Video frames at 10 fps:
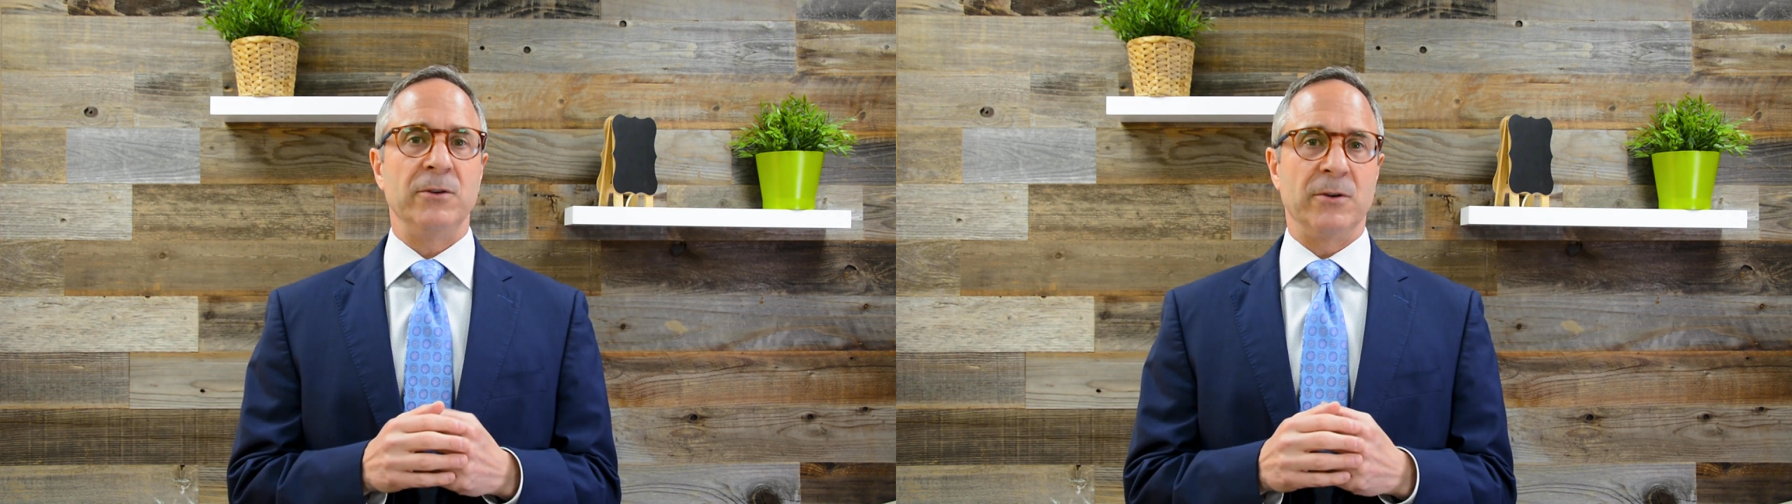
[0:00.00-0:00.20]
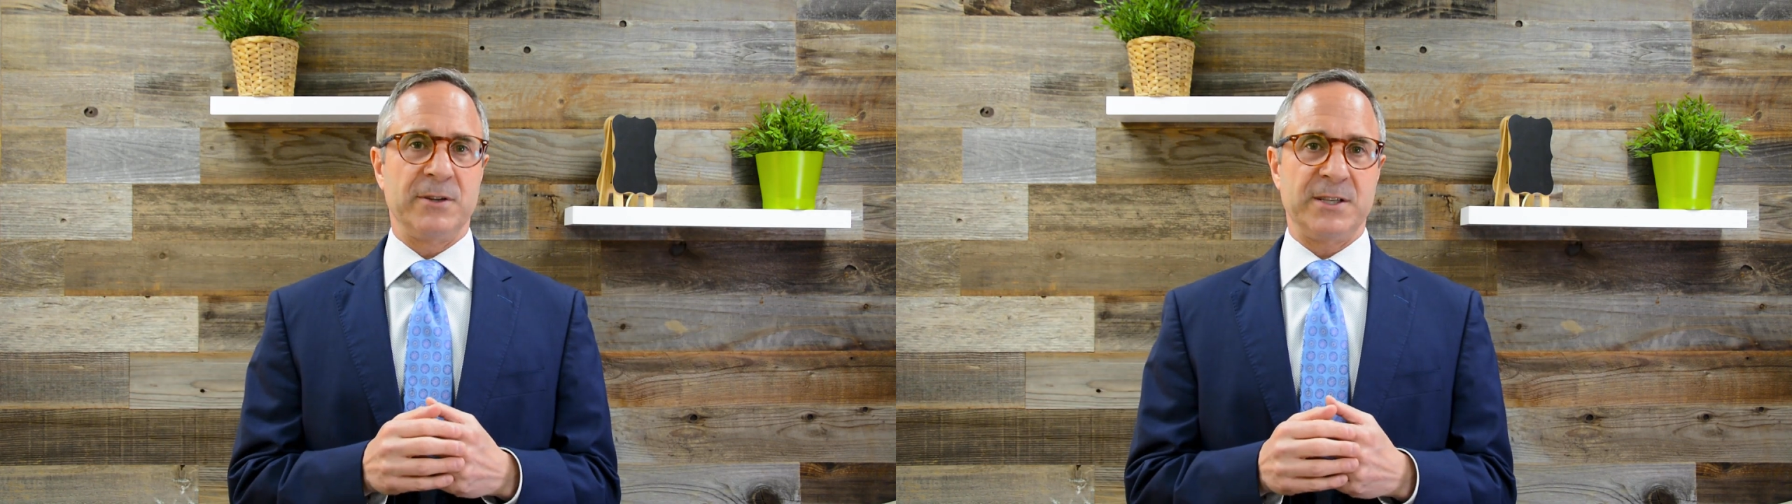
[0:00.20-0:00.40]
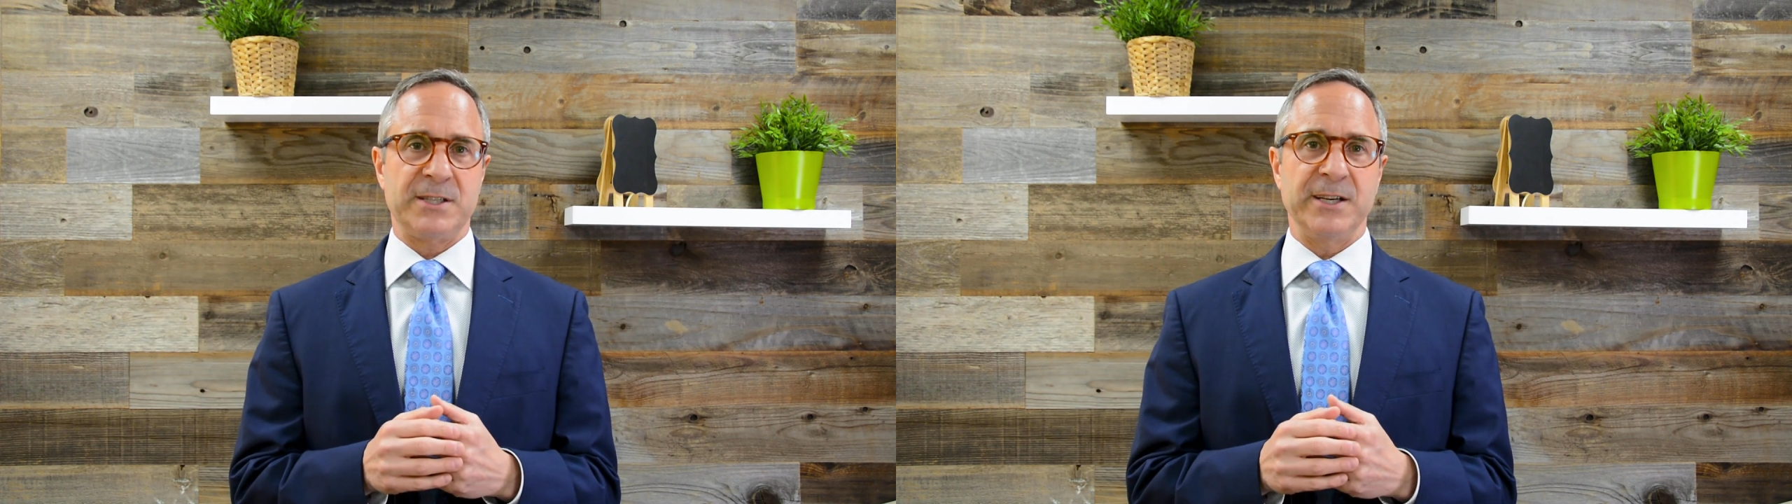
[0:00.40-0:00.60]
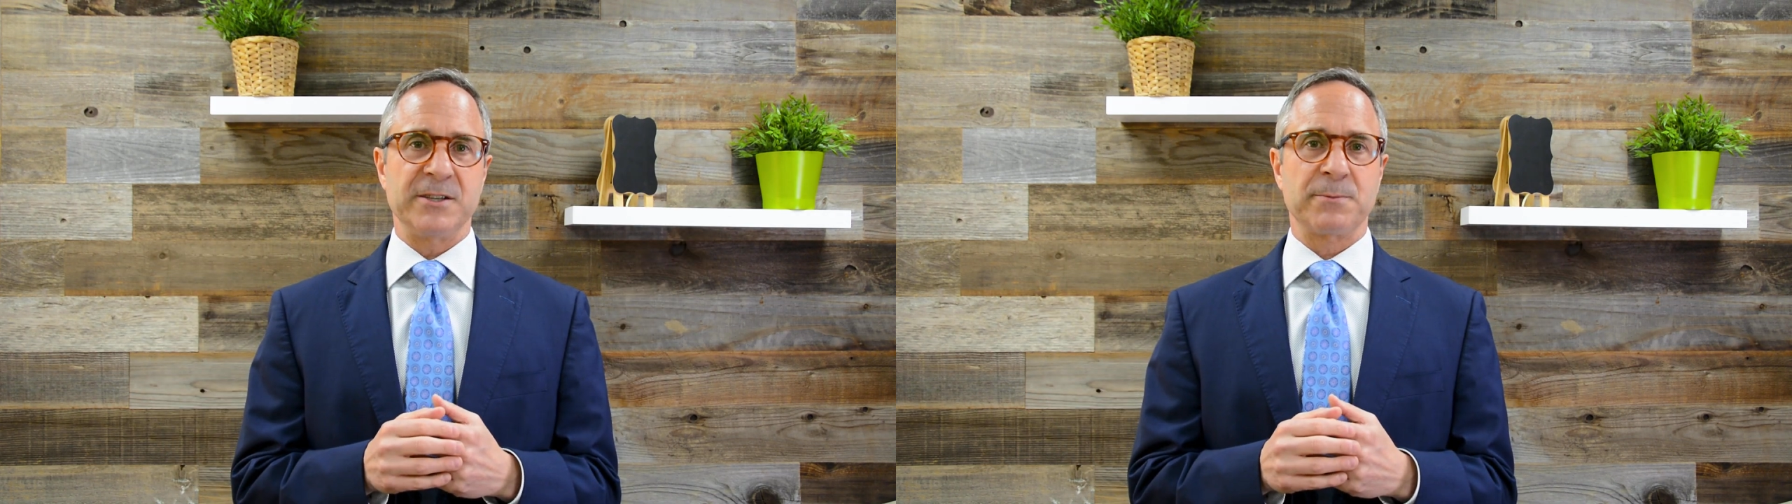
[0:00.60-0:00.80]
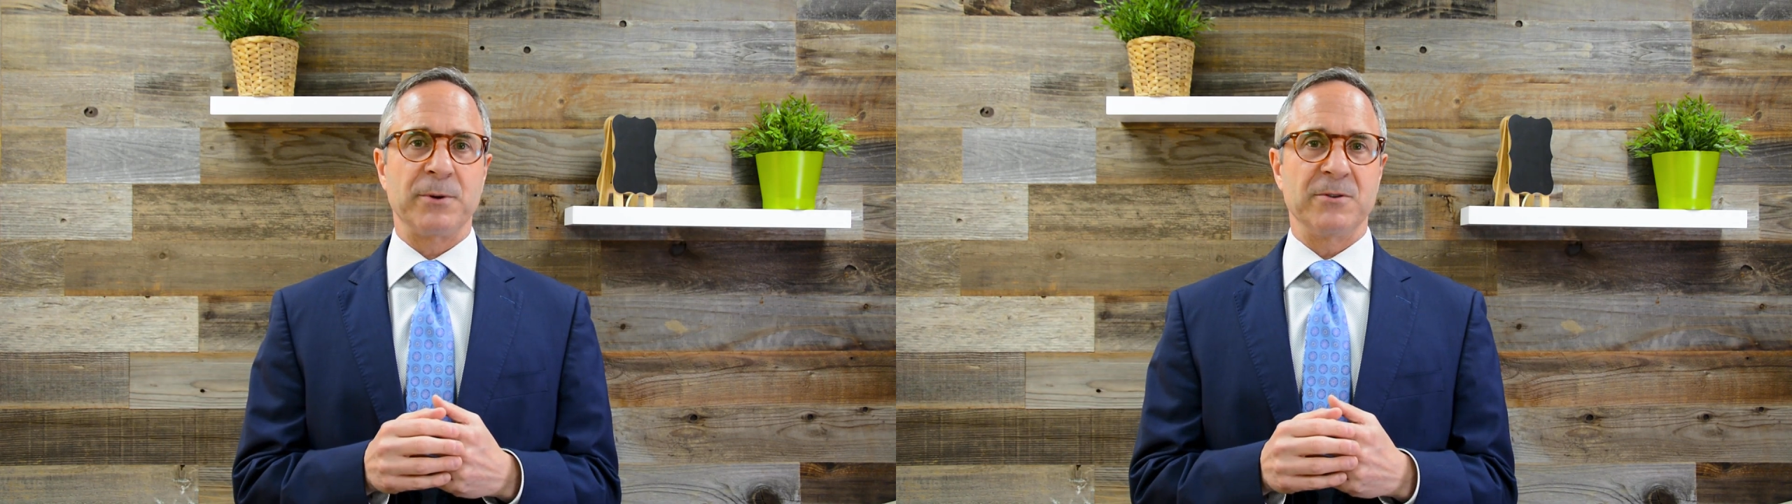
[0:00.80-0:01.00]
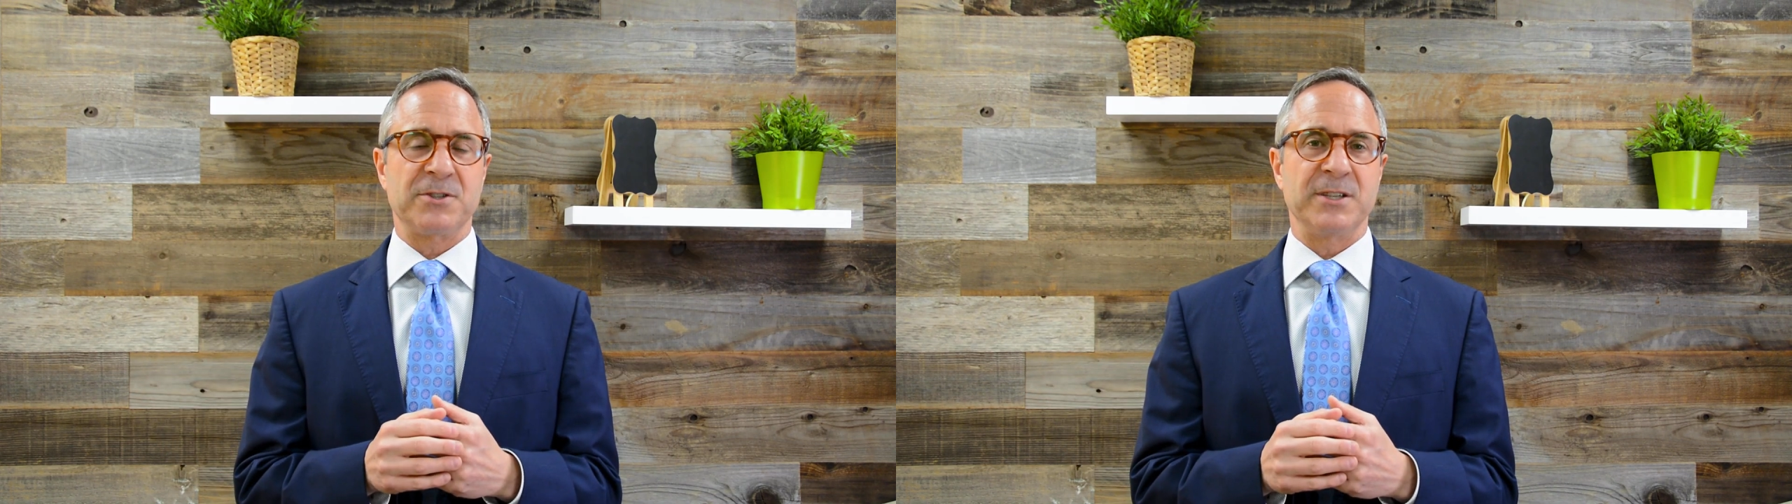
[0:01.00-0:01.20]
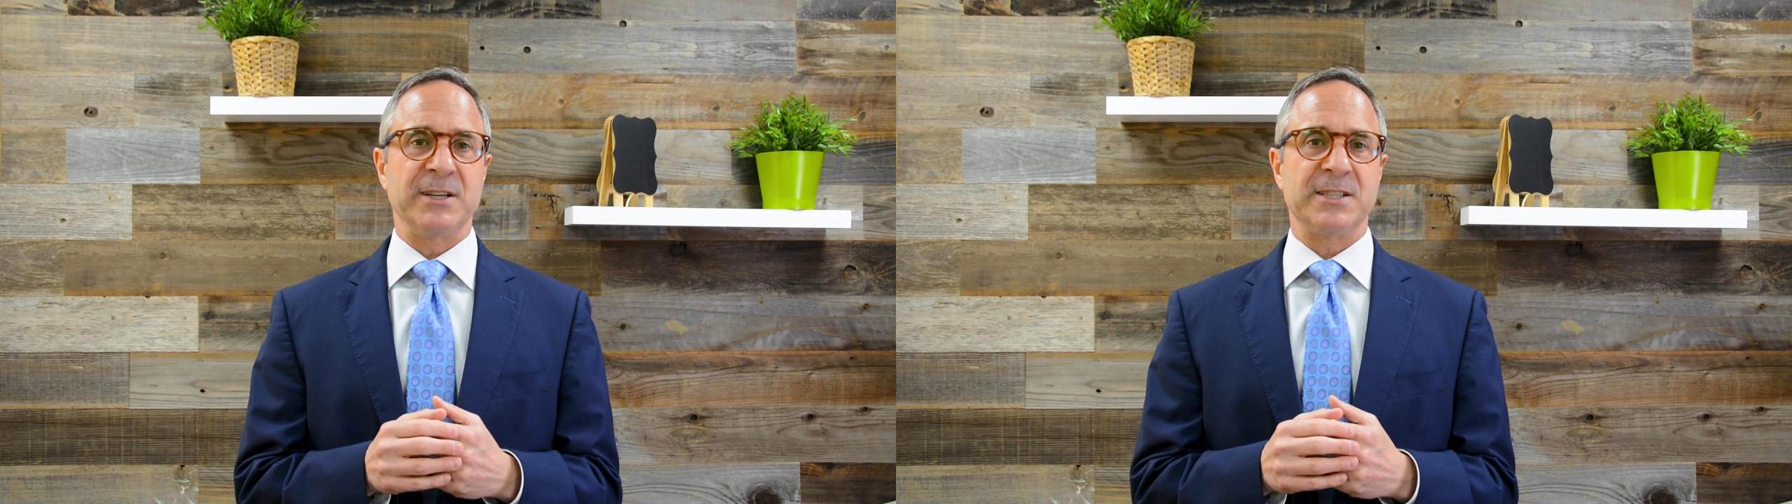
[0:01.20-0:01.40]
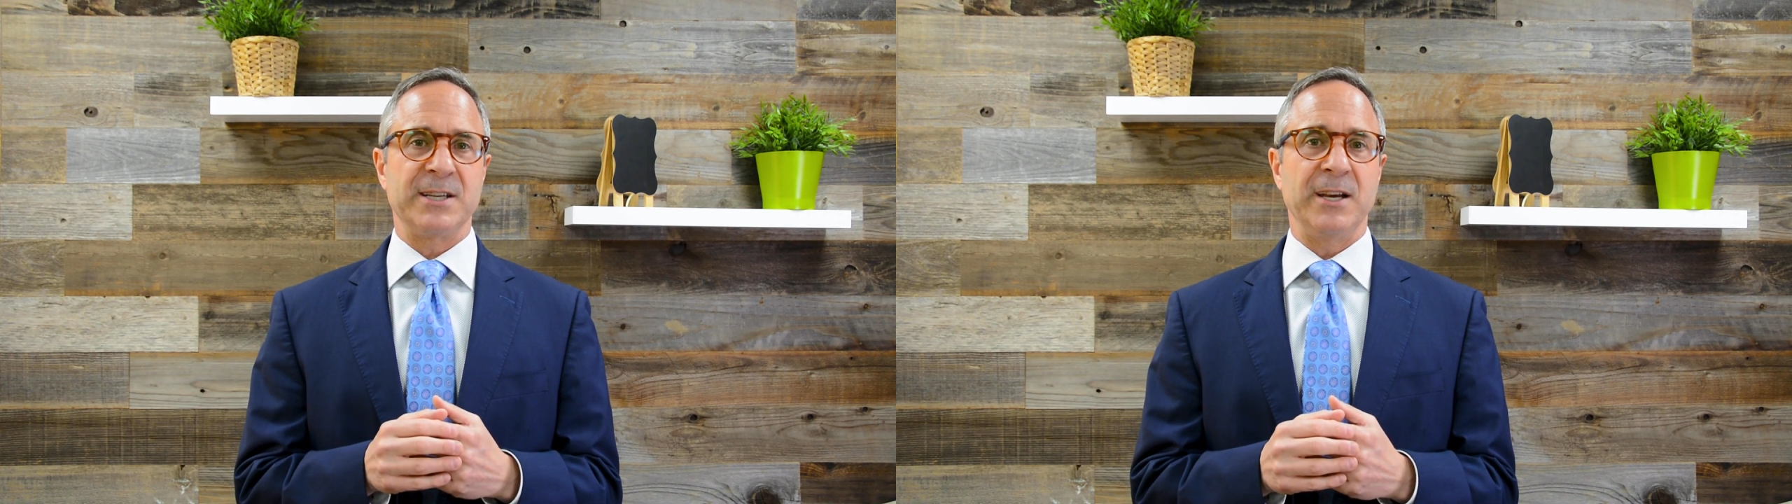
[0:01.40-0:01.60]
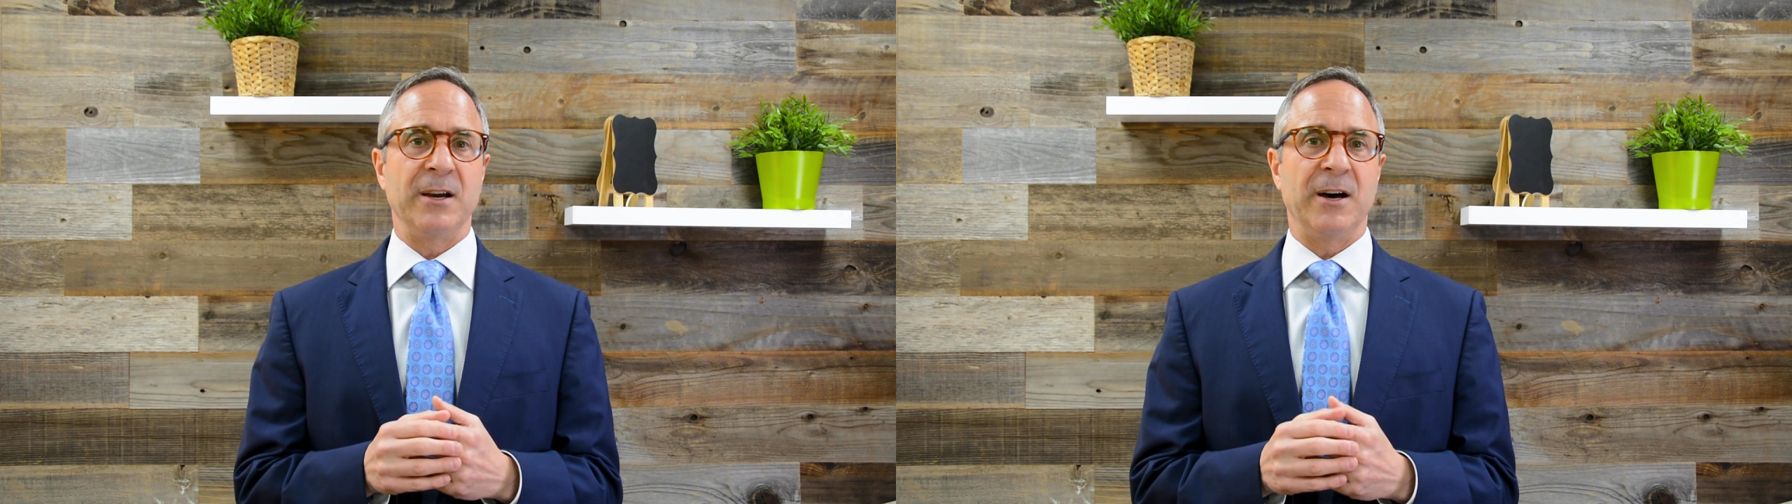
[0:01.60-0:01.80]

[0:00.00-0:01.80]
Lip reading: You go to the salesperson and say,